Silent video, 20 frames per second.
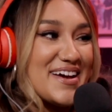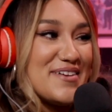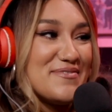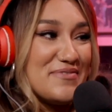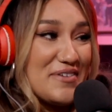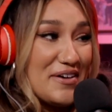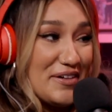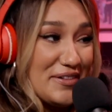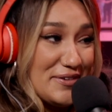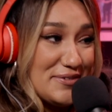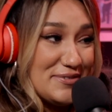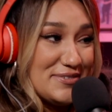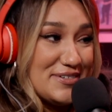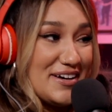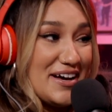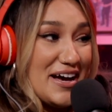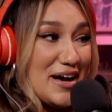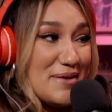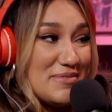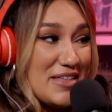I follow
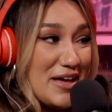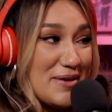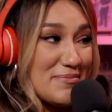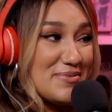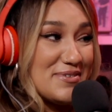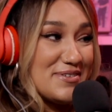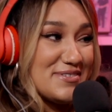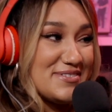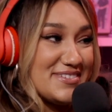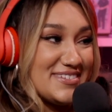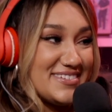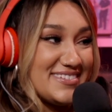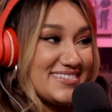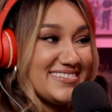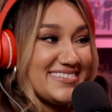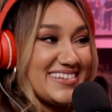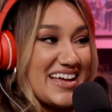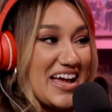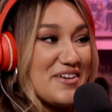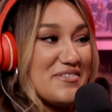dogs. I'm that person.
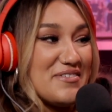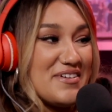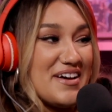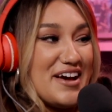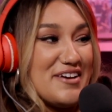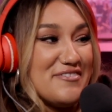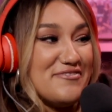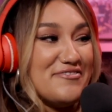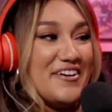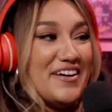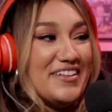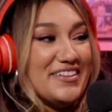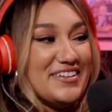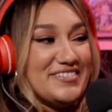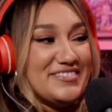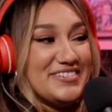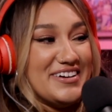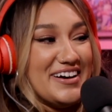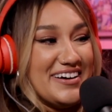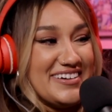I
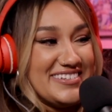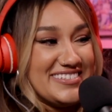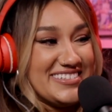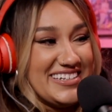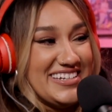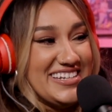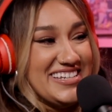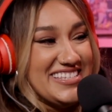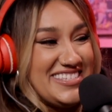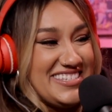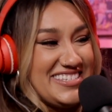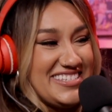follow dogs on Instagram.